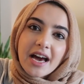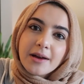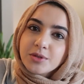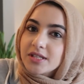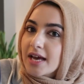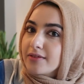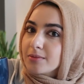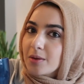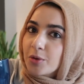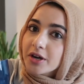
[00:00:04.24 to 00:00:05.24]
I'm just having
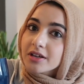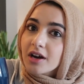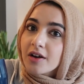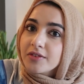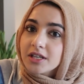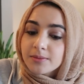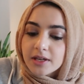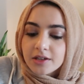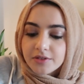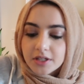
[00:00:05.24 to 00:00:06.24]
my morning coffee and I'm
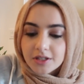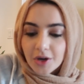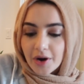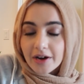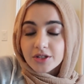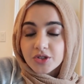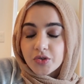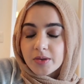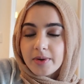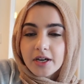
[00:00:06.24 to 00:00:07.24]
getting ready to go out to do
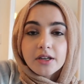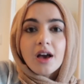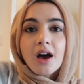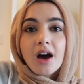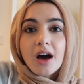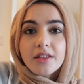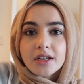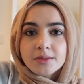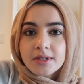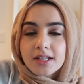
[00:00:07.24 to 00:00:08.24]
some errands. I thought
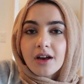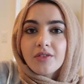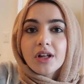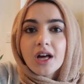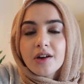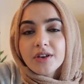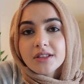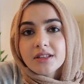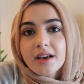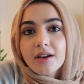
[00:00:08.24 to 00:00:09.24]
to myself, a lot of
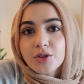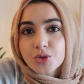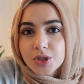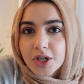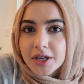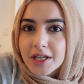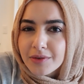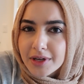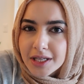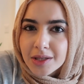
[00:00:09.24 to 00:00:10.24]
us usually are getting
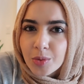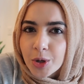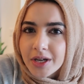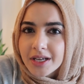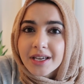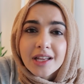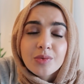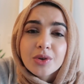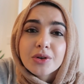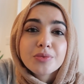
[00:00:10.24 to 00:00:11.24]
ready in the morning and
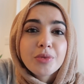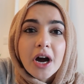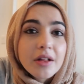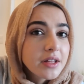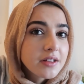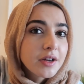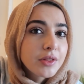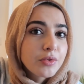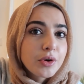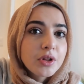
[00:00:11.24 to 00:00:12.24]
we're probably staring
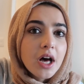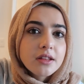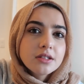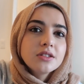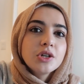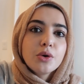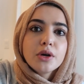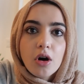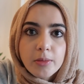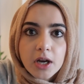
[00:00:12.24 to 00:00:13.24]
through our closets and going,
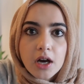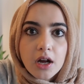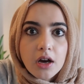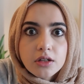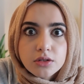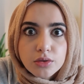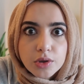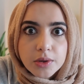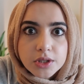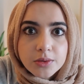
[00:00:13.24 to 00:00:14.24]
oh my god, I don't know
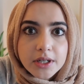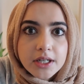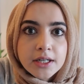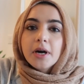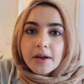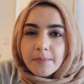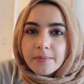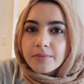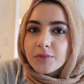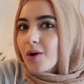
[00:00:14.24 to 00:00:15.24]
what to wear.
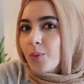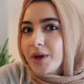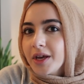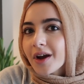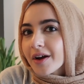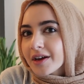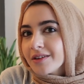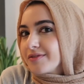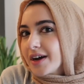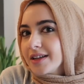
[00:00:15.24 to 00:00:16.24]
But we are gonna
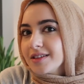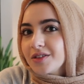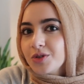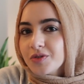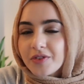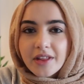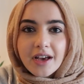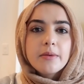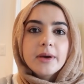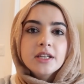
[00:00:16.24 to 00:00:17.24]
find a solution for that.
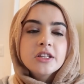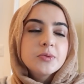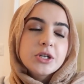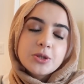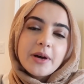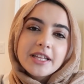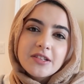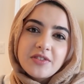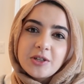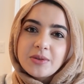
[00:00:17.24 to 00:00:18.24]
The main inspiration behind
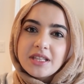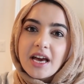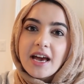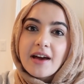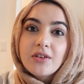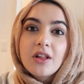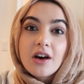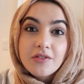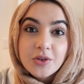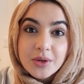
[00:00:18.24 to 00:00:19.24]
this video is that I have a
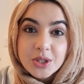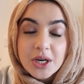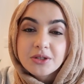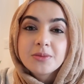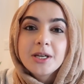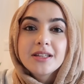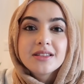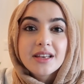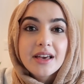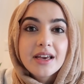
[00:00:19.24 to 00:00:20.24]
lot of you reach out to me and
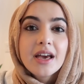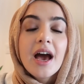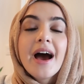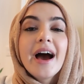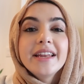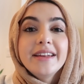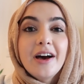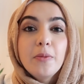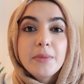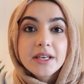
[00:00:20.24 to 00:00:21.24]
say, I need
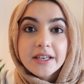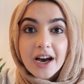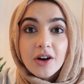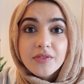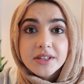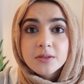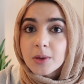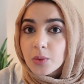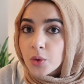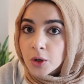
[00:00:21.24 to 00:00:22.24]
help making outfits in
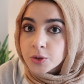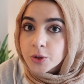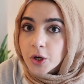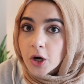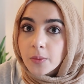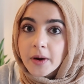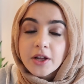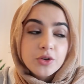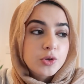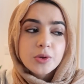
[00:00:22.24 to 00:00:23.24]
my wardrobe. I
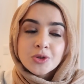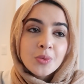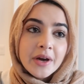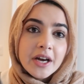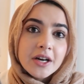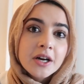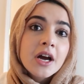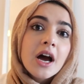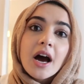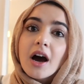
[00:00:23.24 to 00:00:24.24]
don't know what to wear.
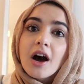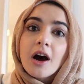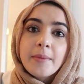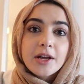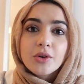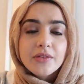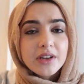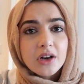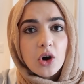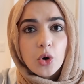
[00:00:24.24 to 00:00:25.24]
I don't
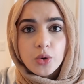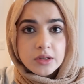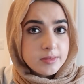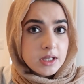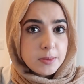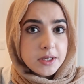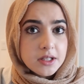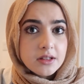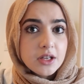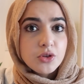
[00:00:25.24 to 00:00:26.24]
even own some of the
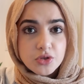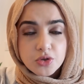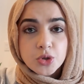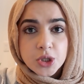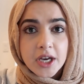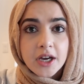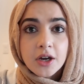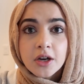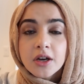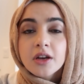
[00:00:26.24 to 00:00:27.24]
pieces that you do
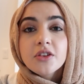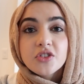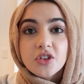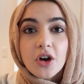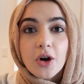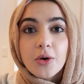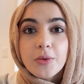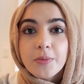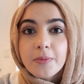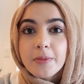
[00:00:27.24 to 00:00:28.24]
share. So